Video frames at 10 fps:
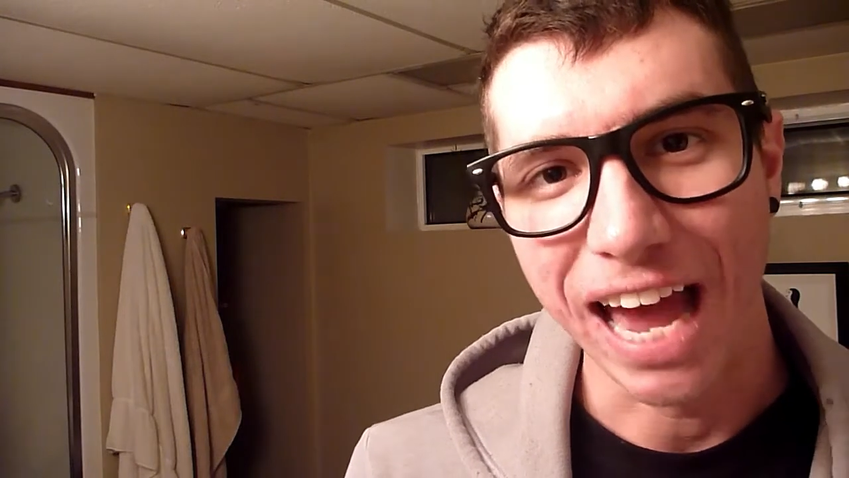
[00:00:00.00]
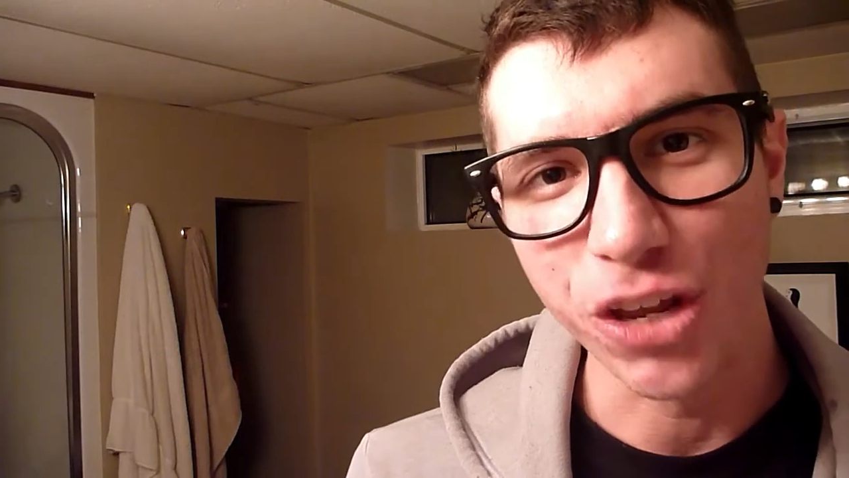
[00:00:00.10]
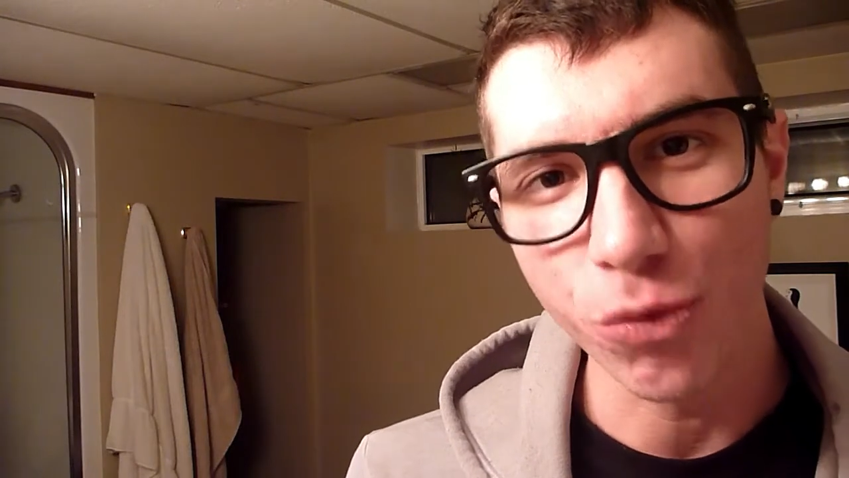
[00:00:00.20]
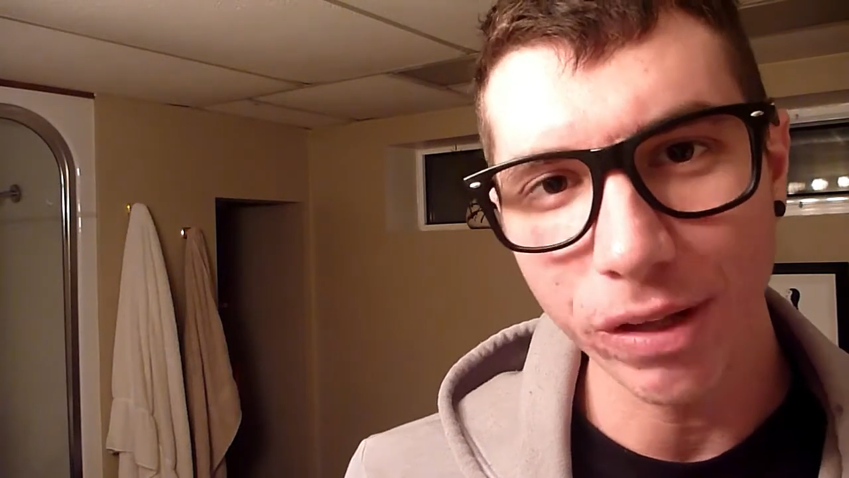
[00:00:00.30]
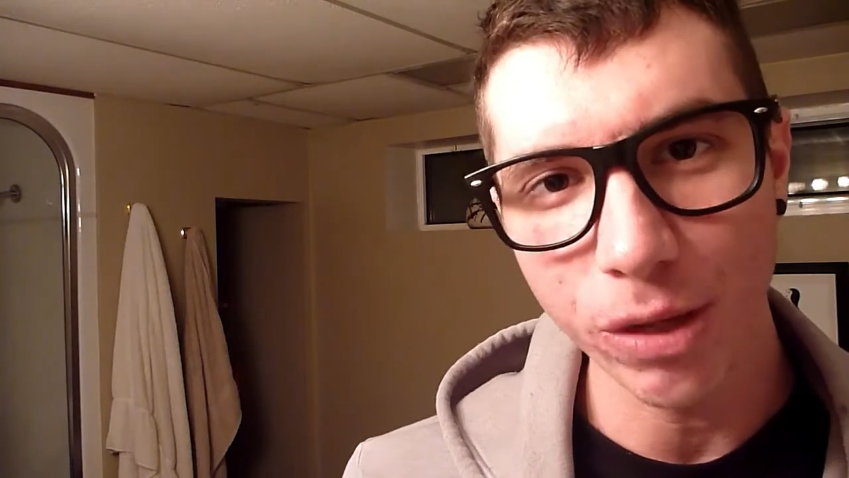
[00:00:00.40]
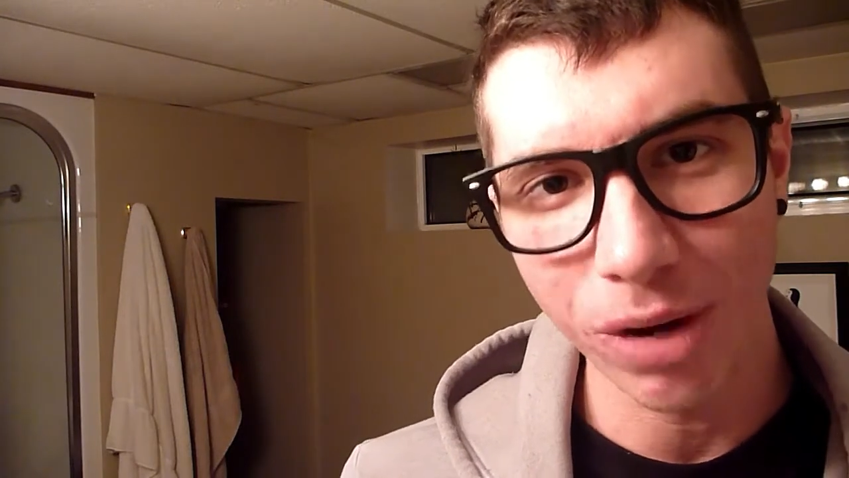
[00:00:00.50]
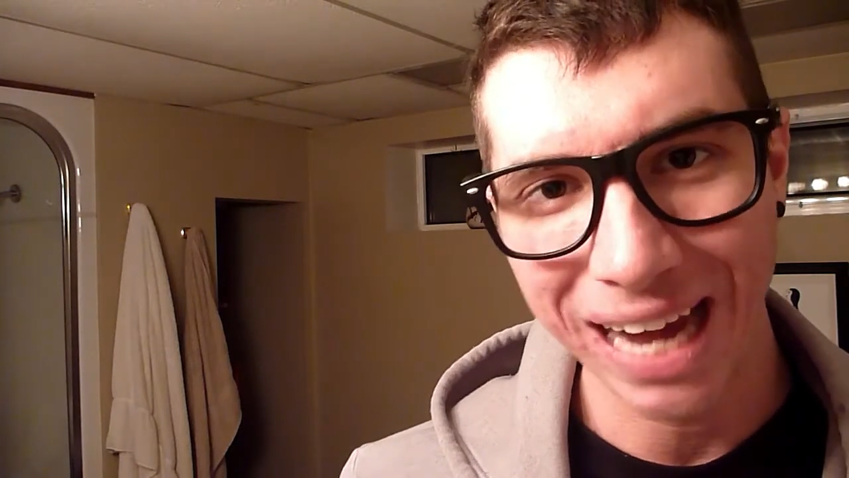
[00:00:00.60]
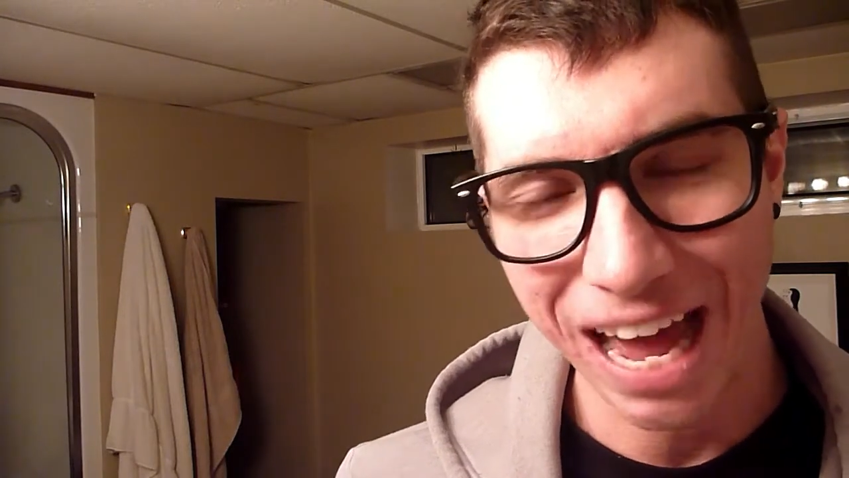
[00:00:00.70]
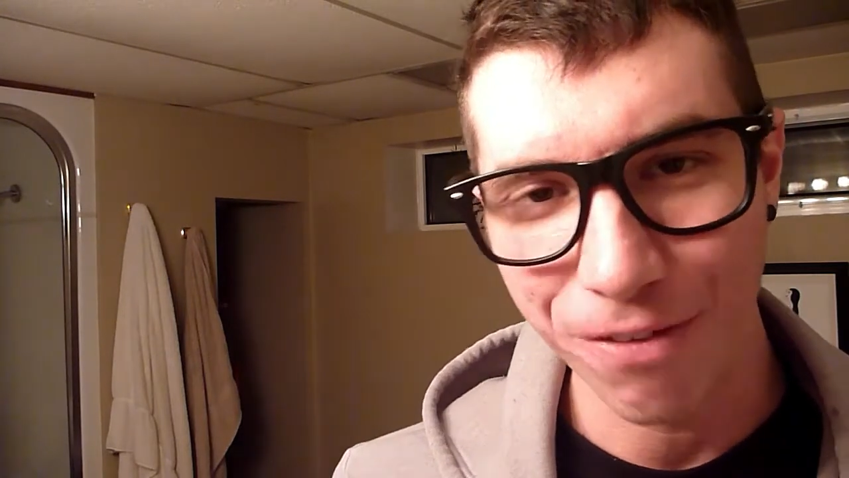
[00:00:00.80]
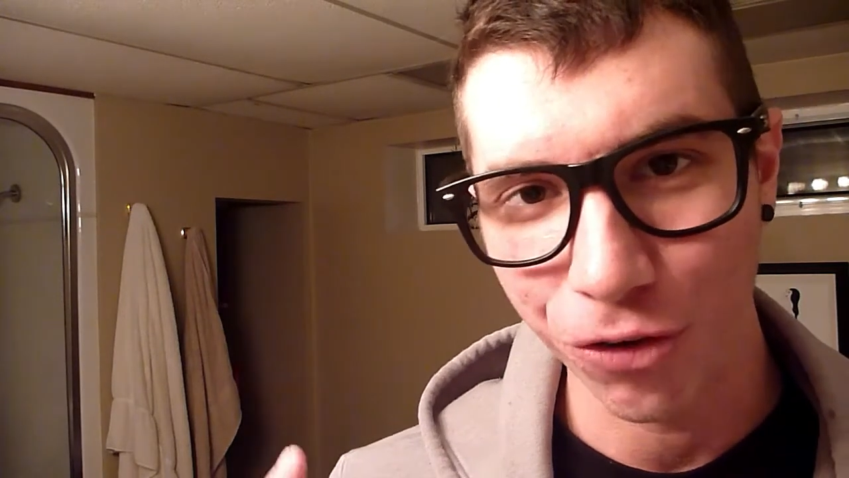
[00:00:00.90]
and you really
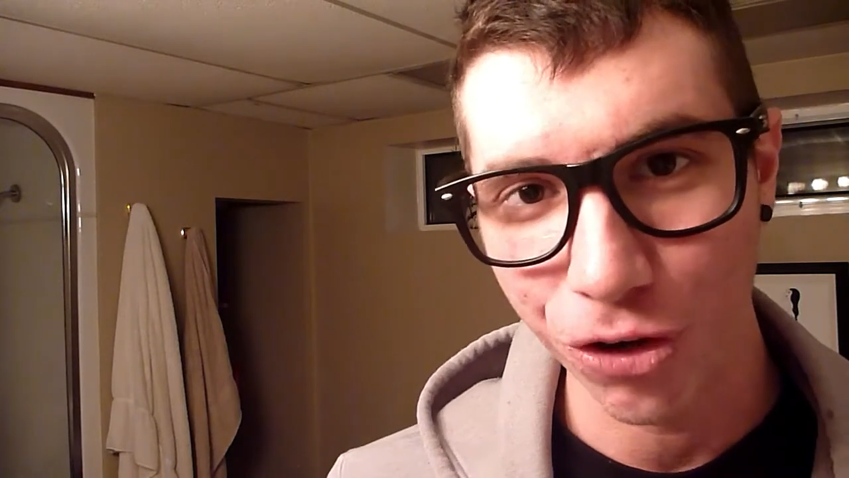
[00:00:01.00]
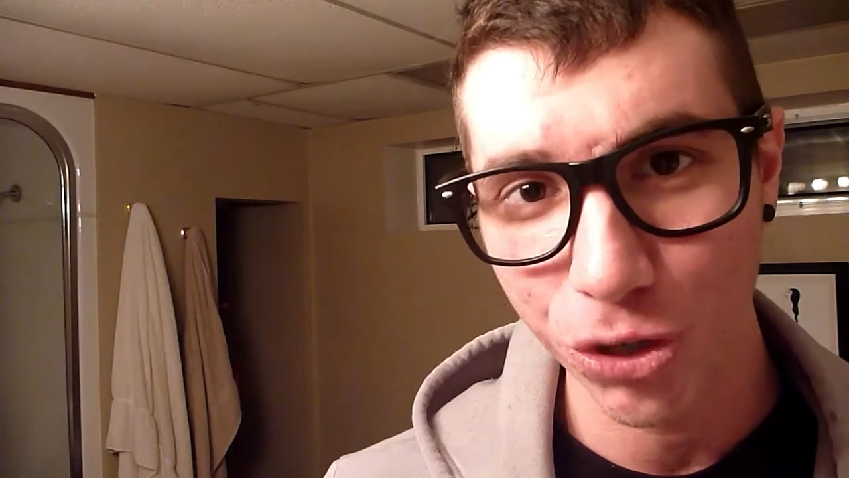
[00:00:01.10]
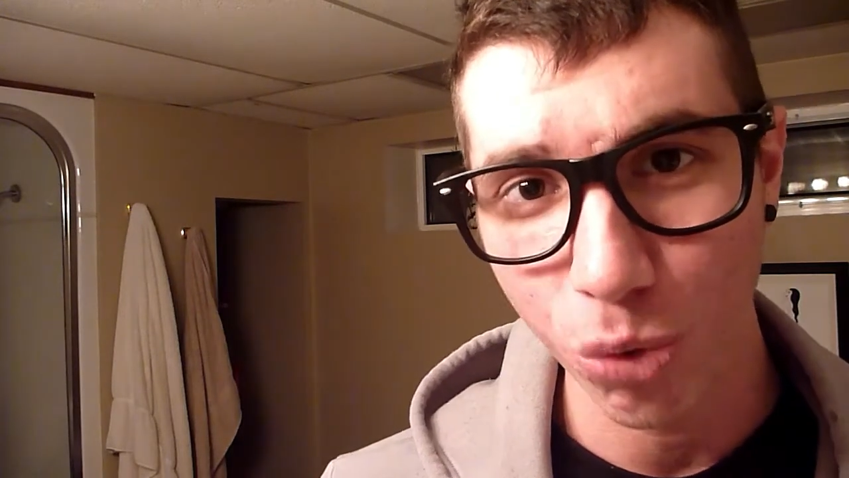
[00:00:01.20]
wanna have good